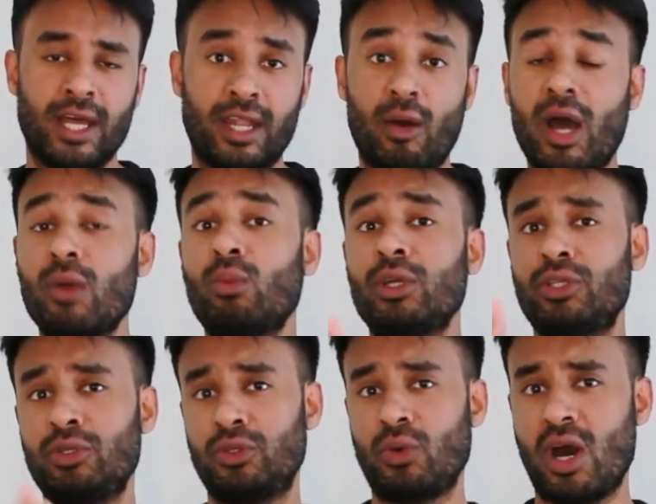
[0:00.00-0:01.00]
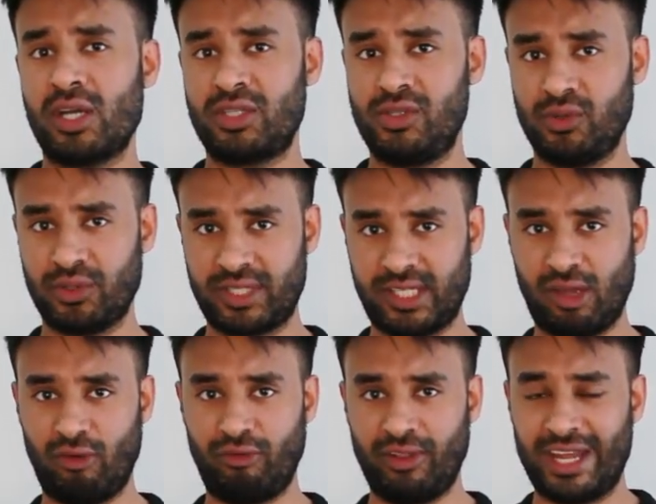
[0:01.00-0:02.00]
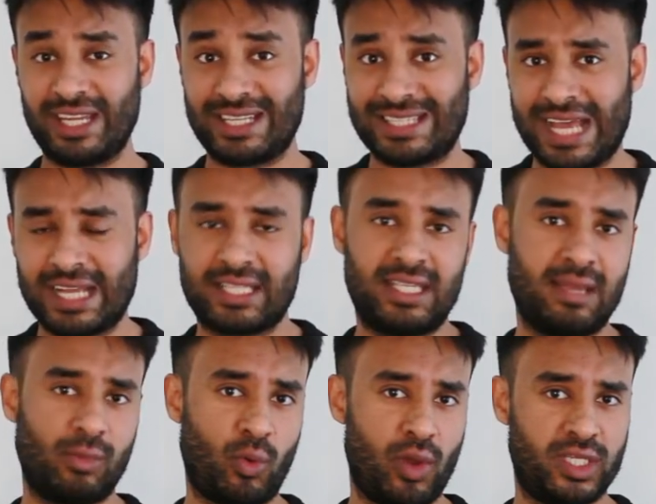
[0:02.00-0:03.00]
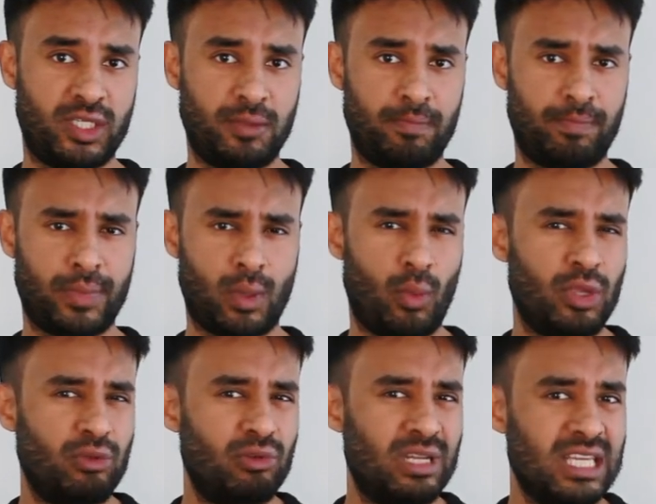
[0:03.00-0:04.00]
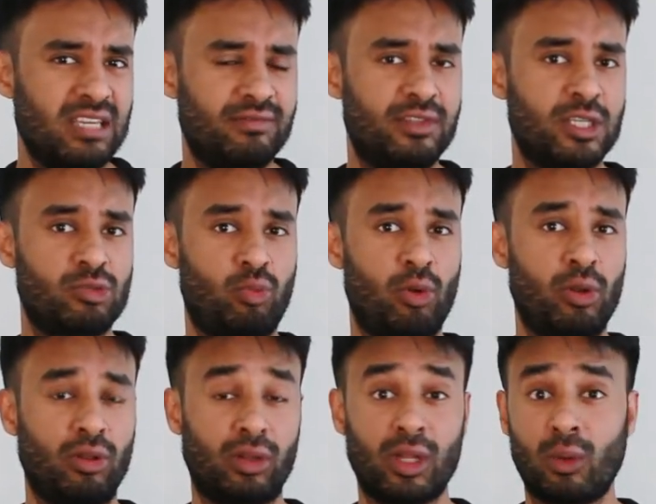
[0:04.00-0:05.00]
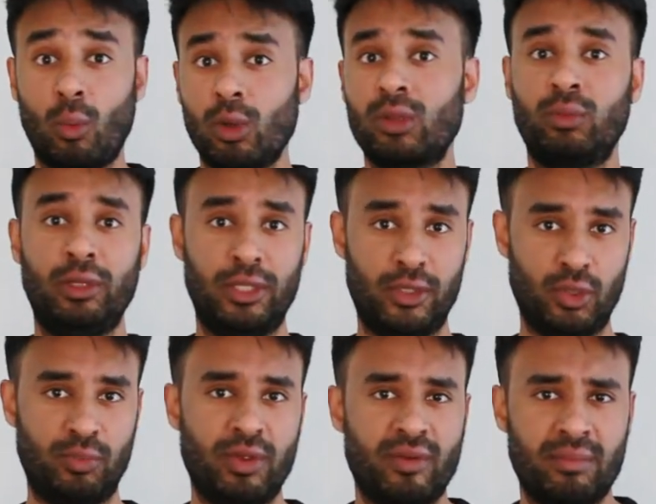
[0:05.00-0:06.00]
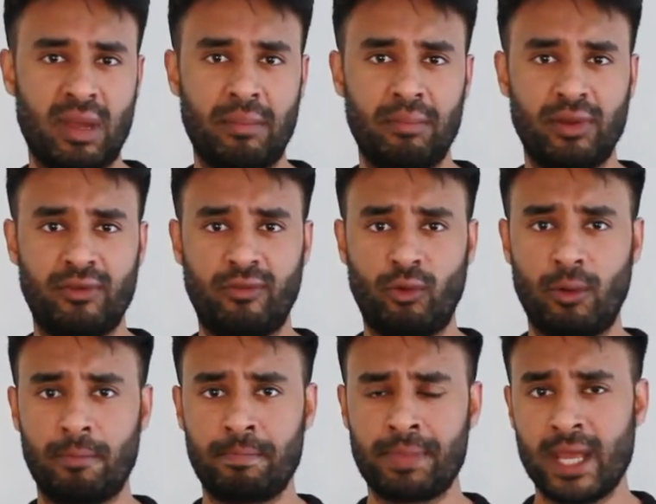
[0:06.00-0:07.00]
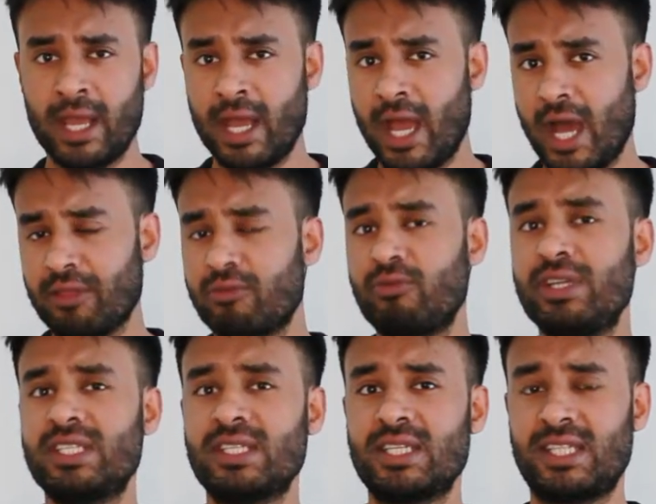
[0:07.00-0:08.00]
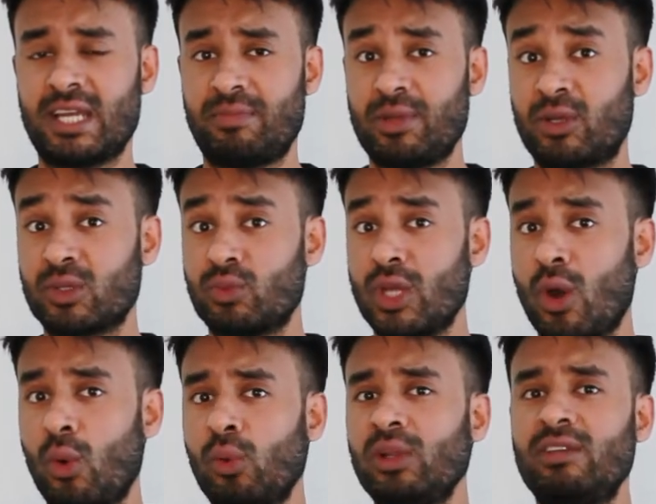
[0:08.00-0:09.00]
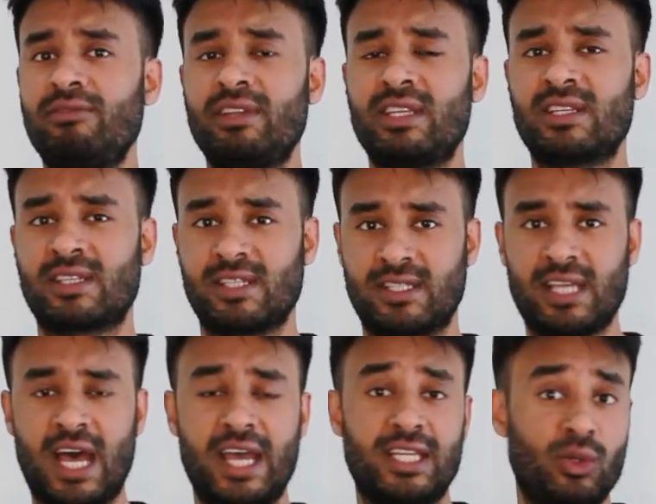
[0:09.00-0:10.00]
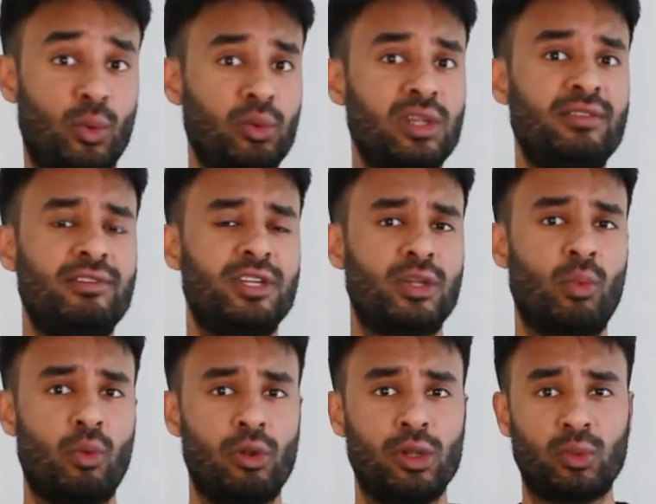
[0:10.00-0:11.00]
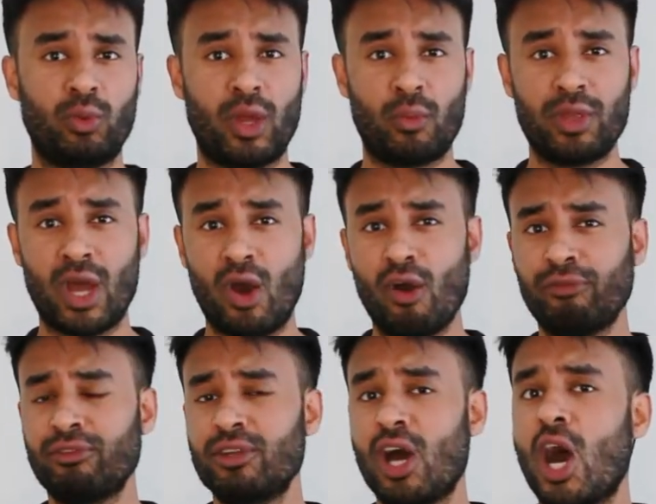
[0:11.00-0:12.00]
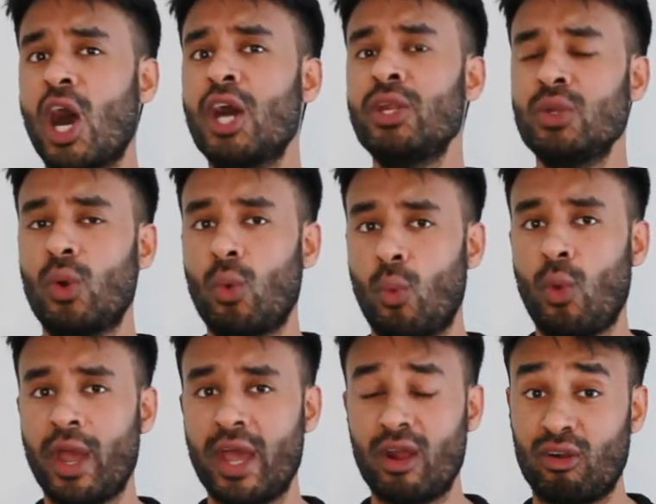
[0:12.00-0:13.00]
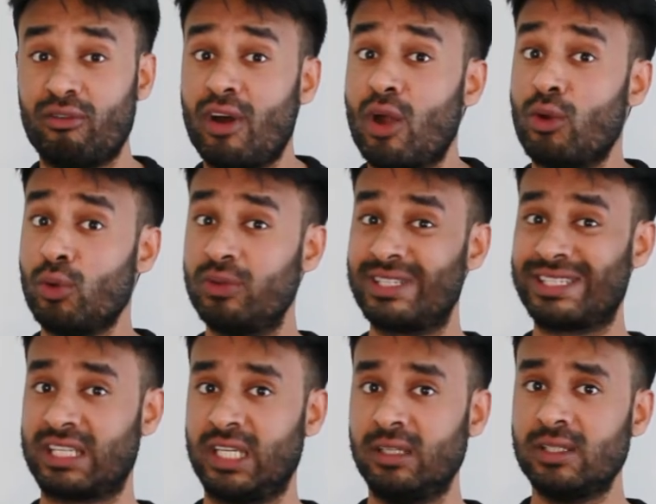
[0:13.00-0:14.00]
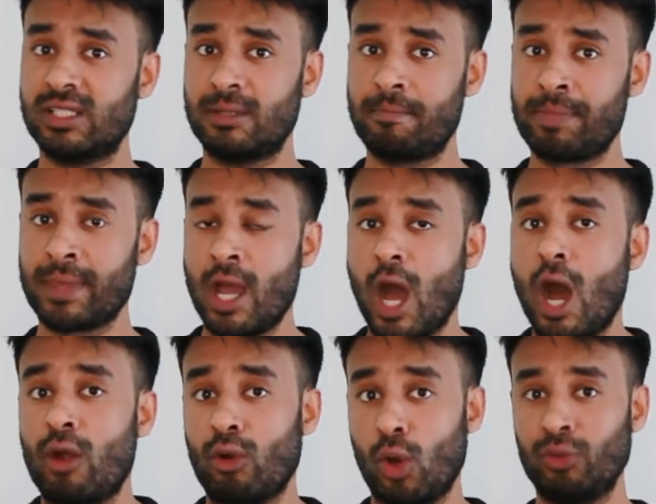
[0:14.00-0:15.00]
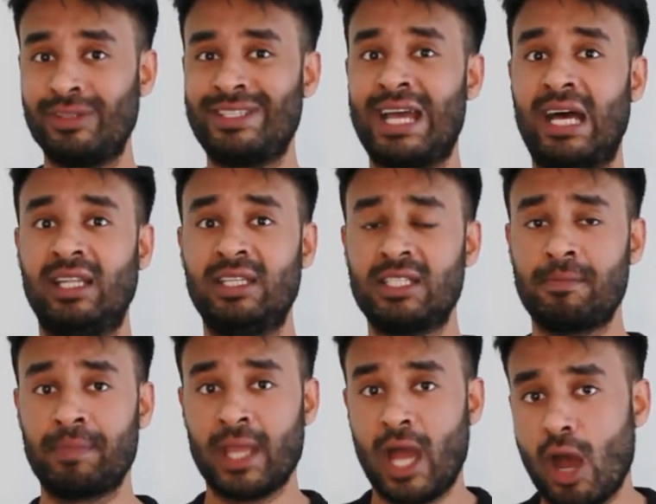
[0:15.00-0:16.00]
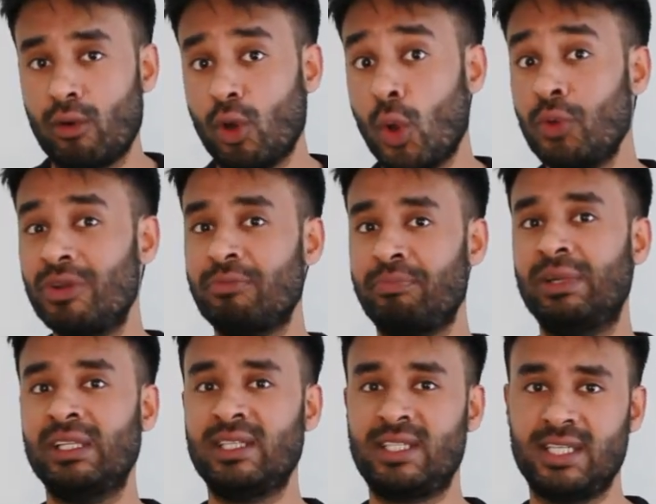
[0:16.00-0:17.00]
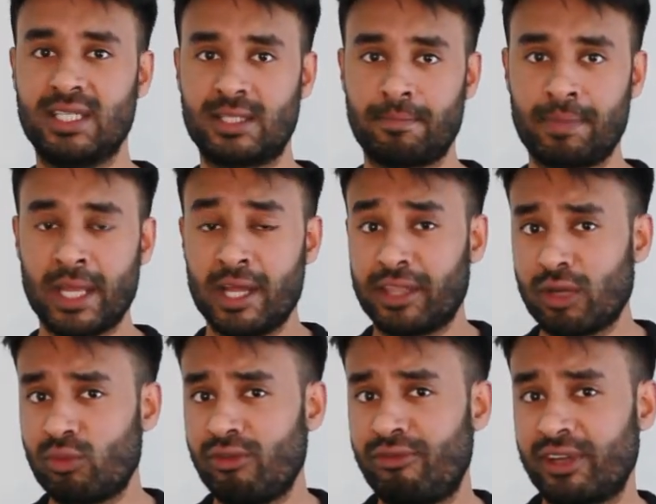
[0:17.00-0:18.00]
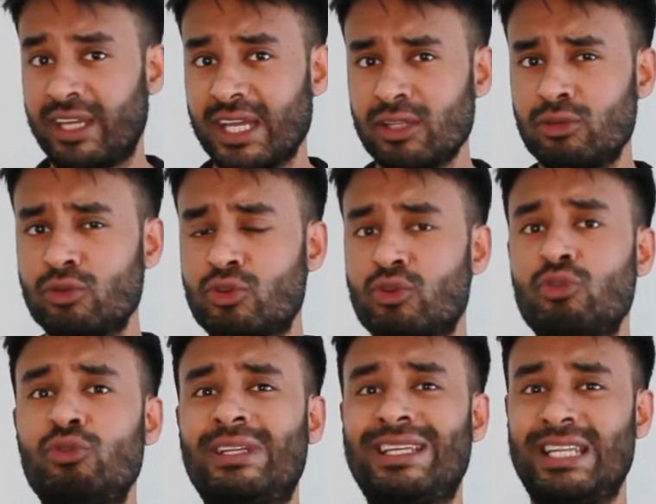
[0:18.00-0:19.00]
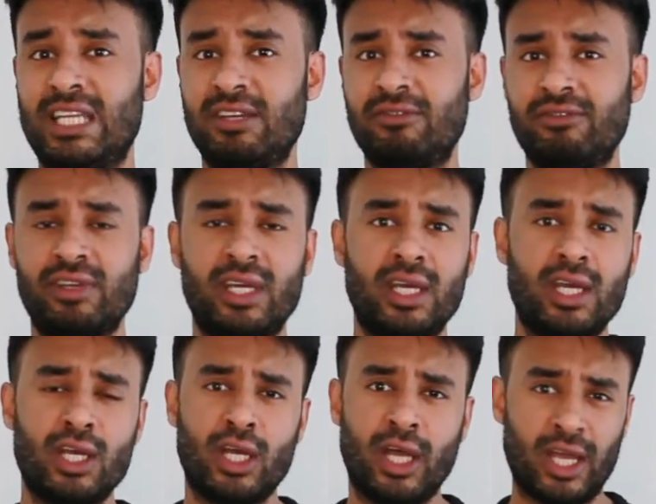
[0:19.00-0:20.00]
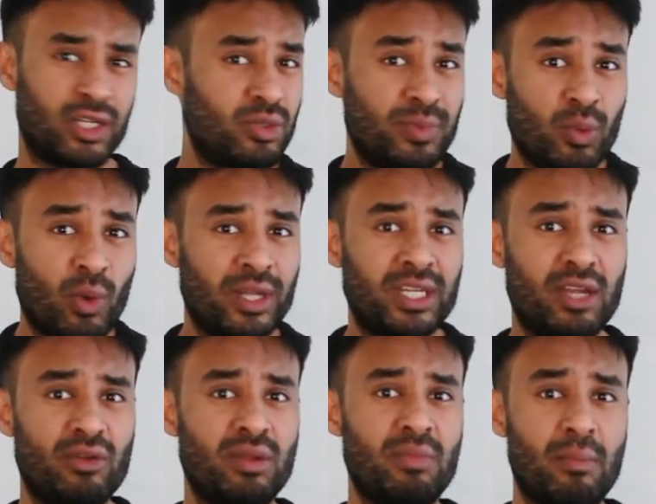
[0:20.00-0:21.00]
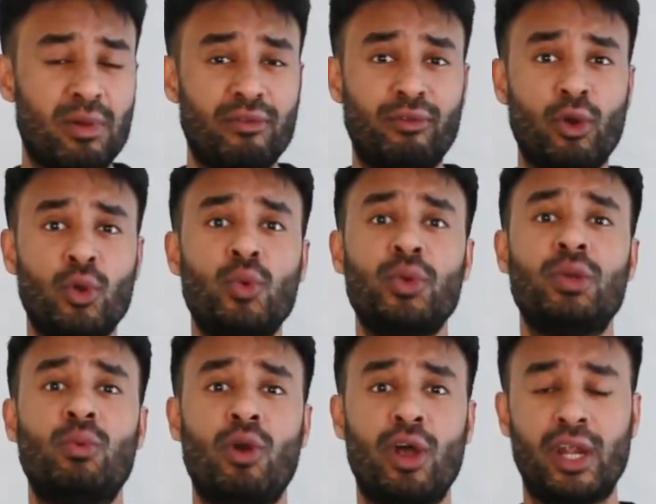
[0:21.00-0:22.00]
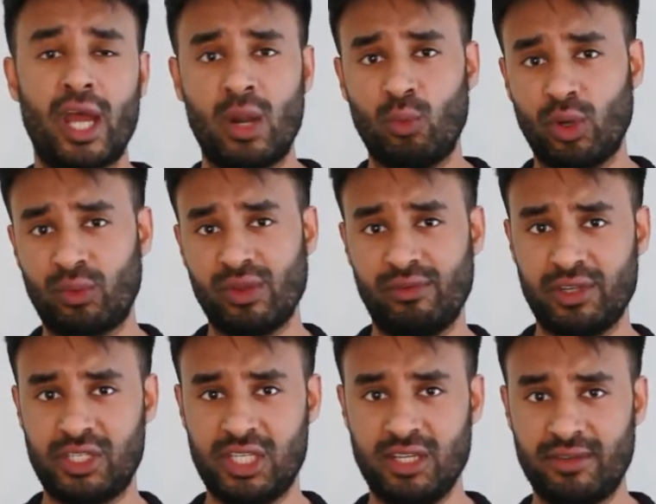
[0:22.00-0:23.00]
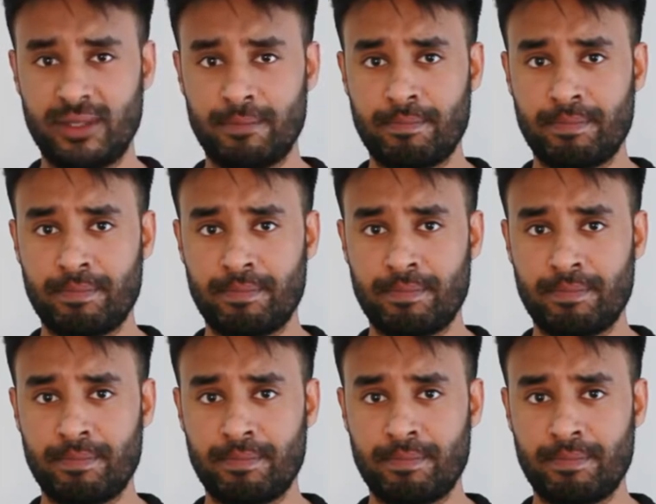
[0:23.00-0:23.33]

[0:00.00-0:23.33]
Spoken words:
Now I want you to ask yourself that exact same question. When you leave this world, what will you be remembered for? And the reason is that because we are all living in a society, all living in a world where we are often unaware of our own skills, our own talent, our own abilities, that we forget to truly live and to be one day remembered for who we were and what we've achieved.